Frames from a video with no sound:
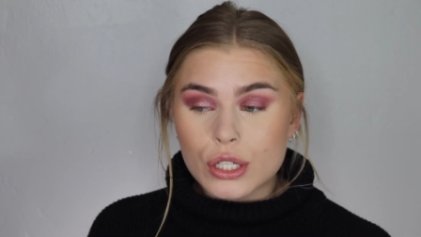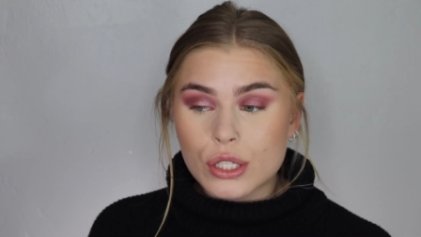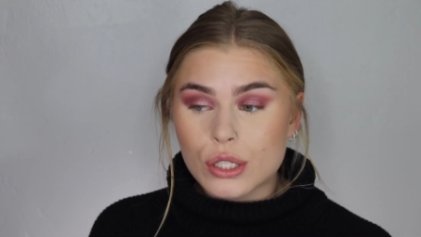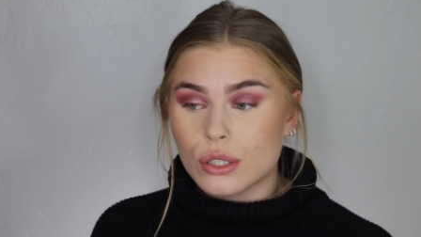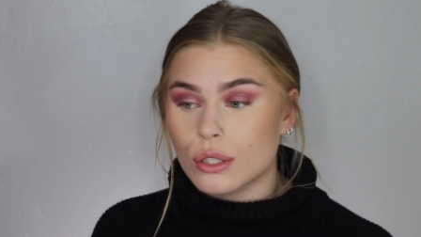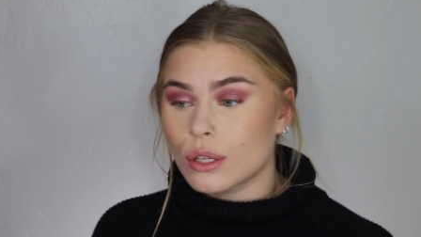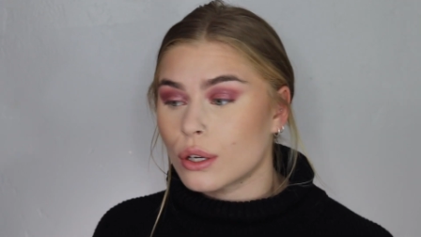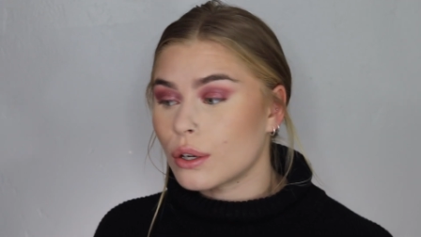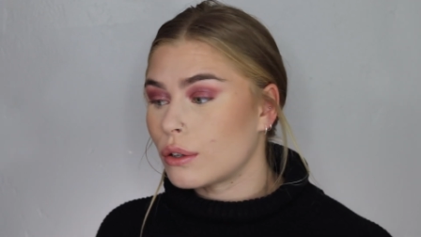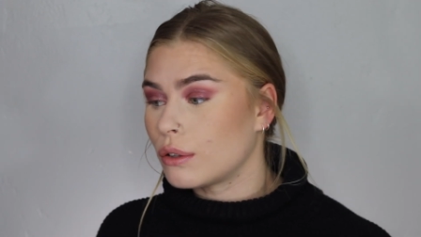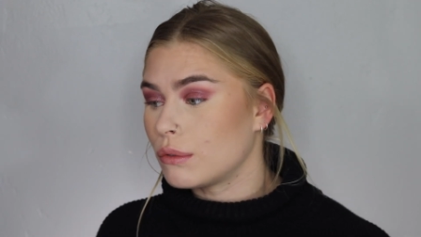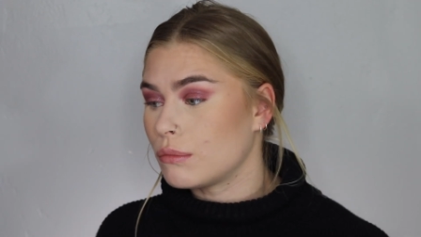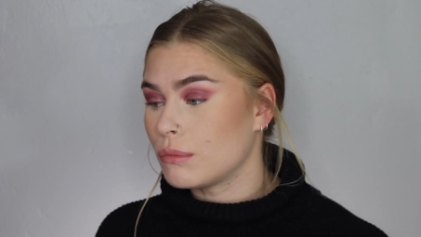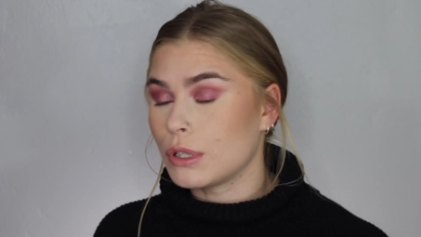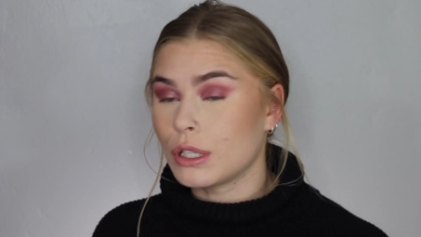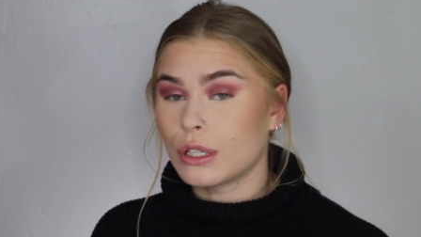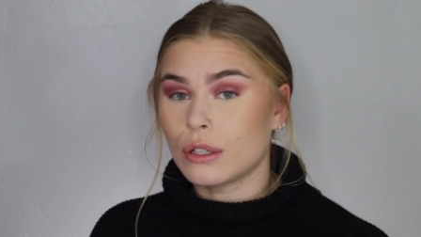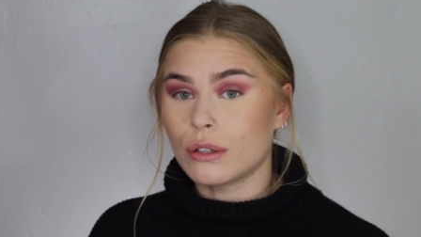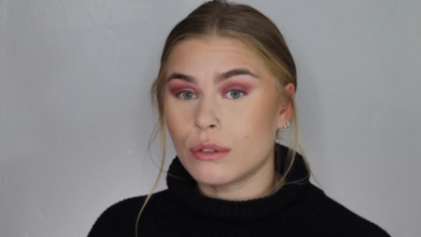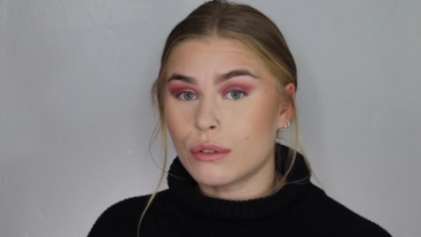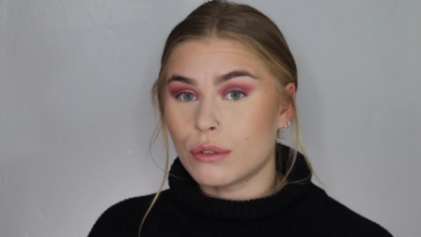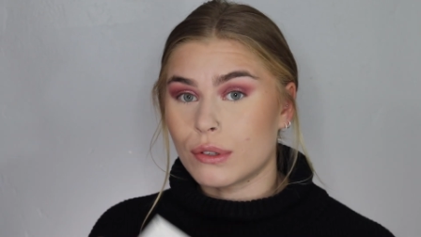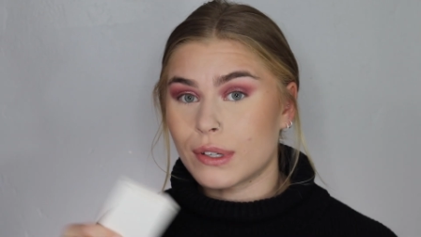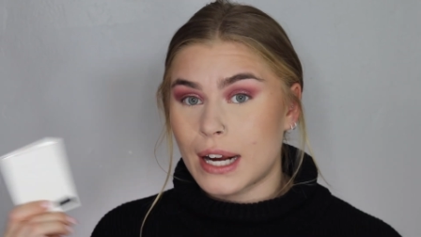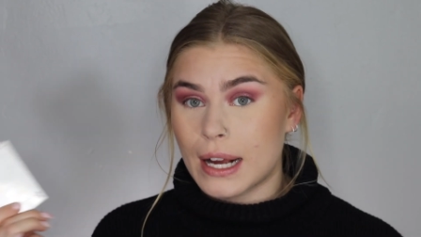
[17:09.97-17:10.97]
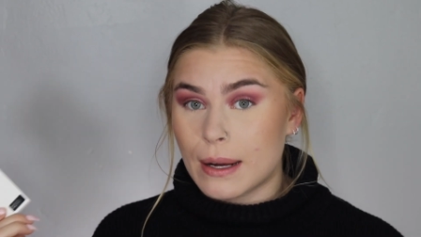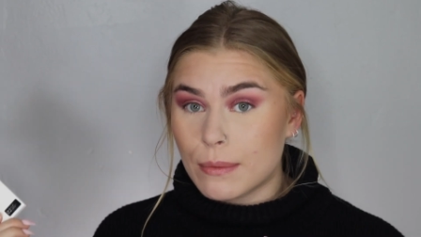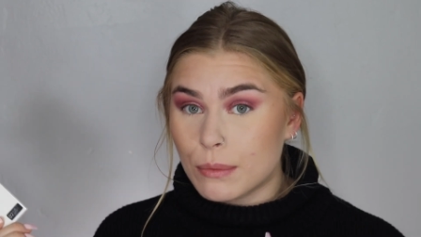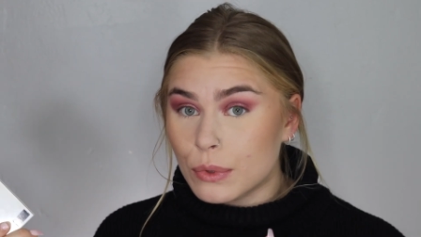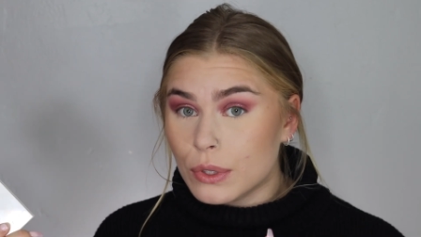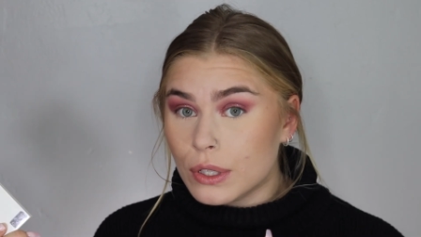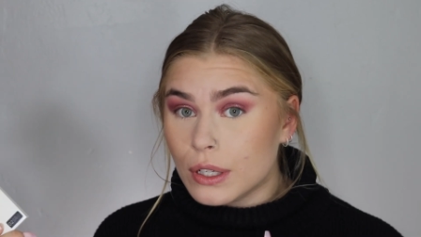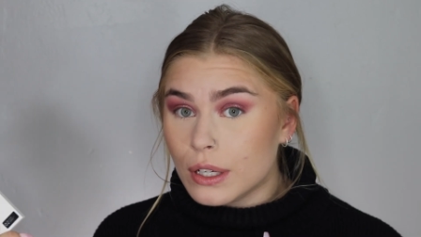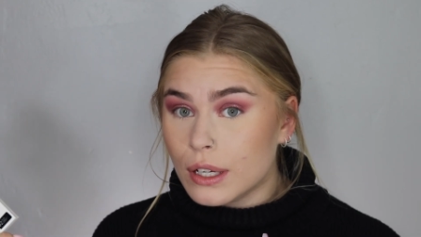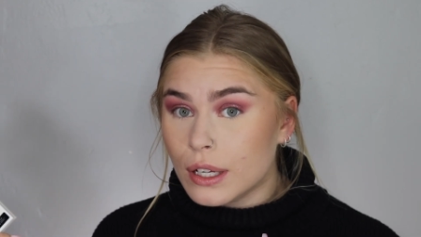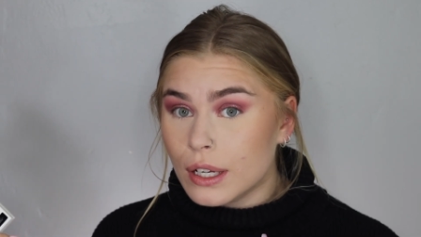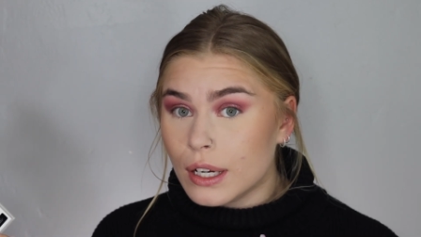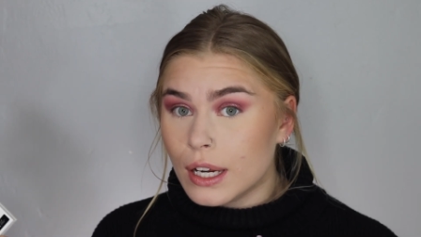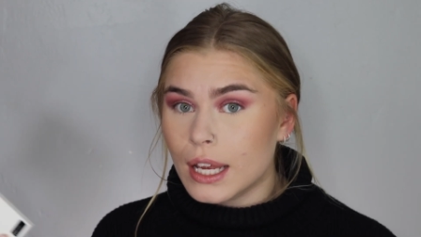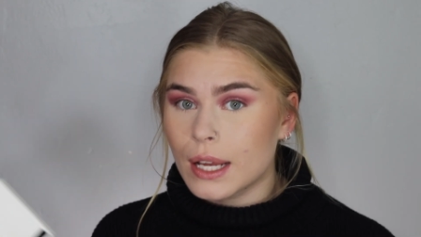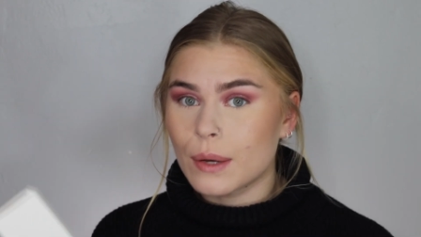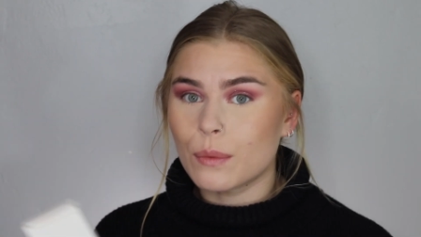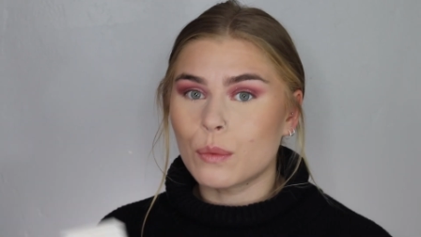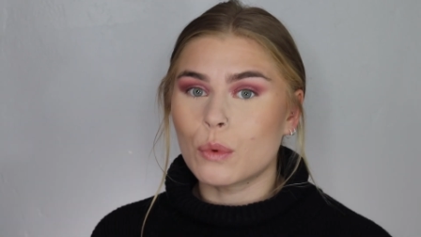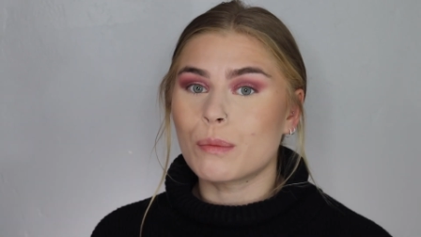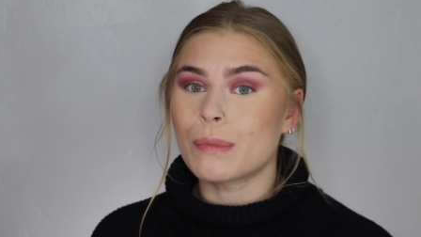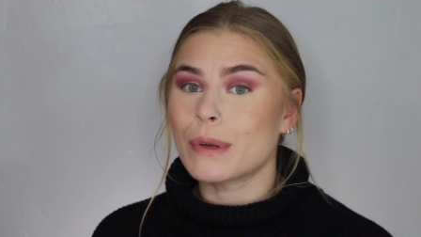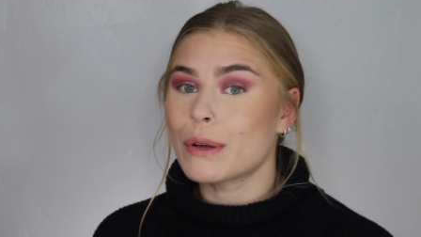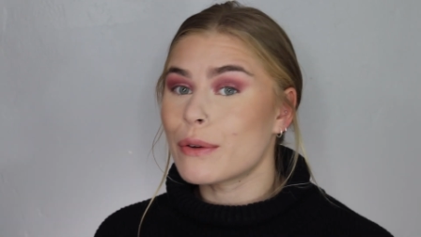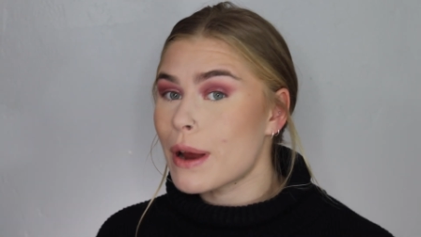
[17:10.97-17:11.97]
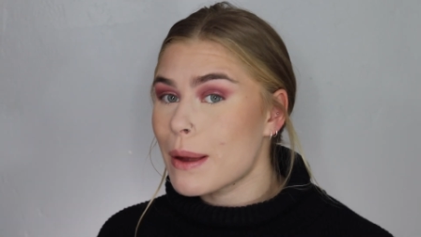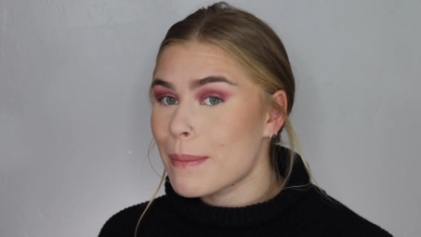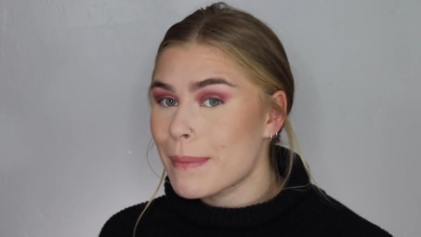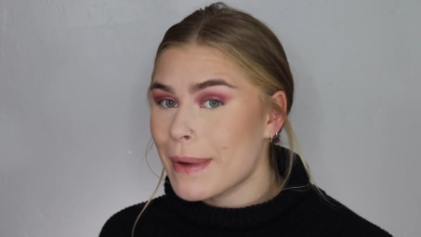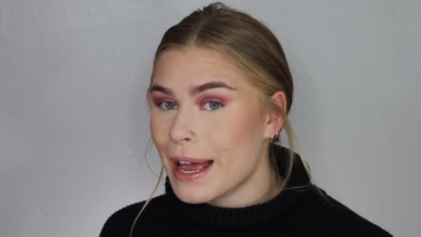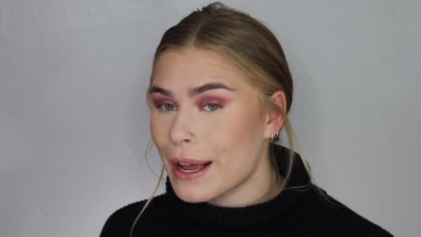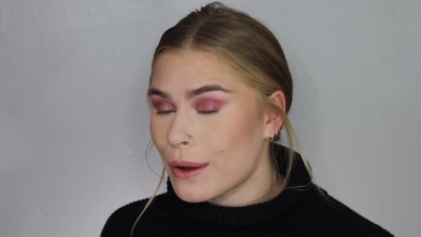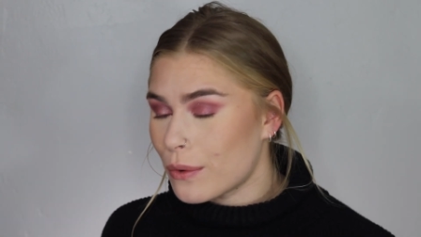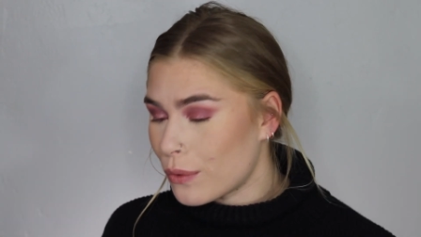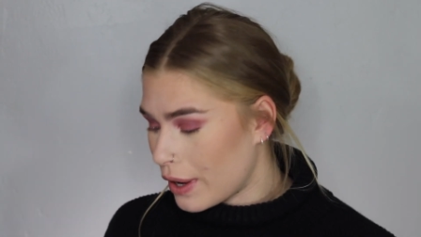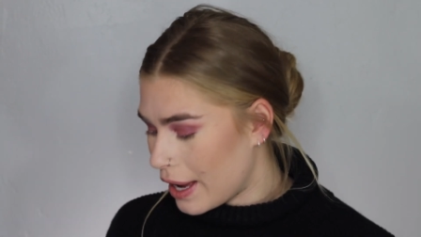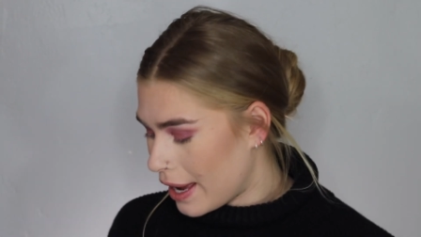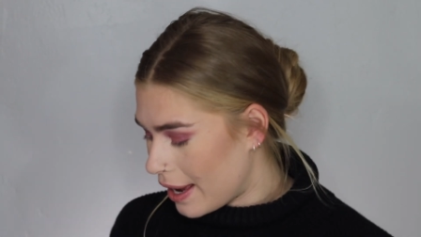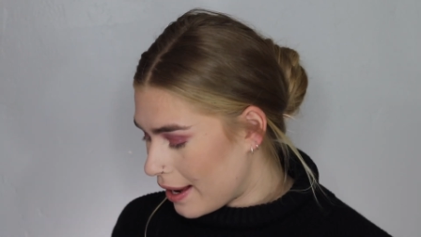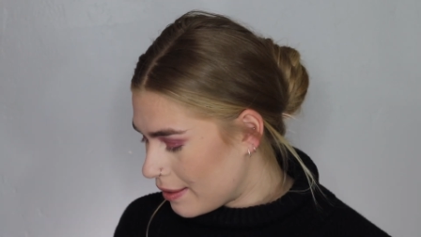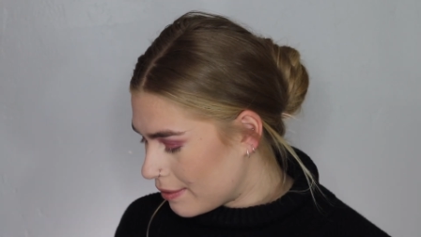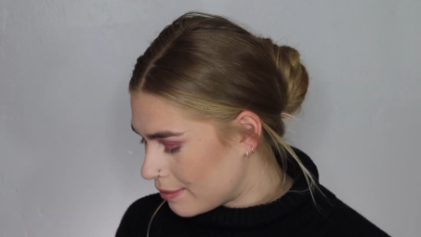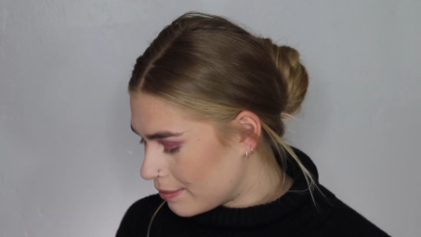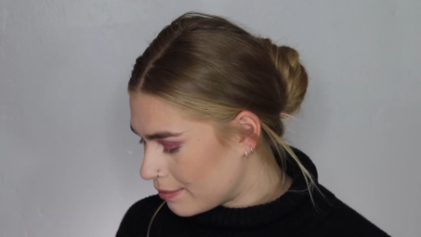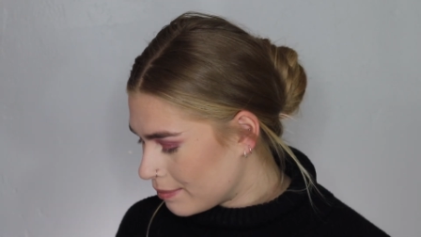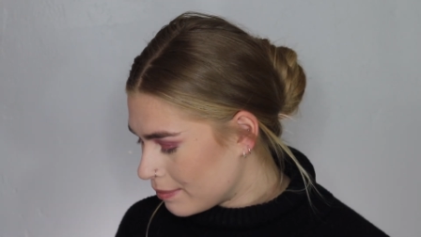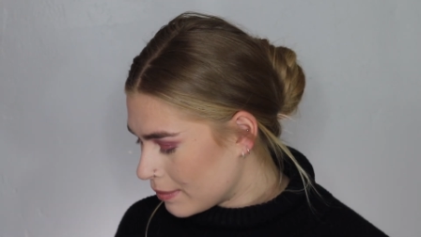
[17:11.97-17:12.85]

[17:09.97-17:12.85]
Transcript: so I'm gonna go grab one and we'll be right back, okay?